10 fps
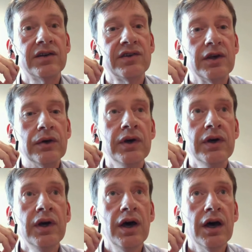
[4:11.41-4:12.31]
So
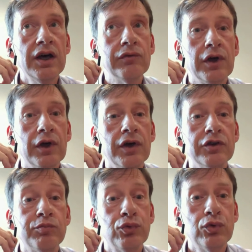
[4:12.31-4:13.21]
even though those
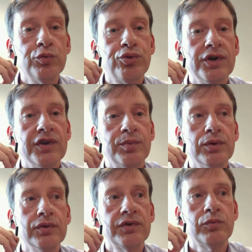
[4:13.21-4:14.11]
broad
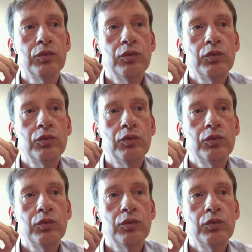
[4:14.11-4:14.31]
principles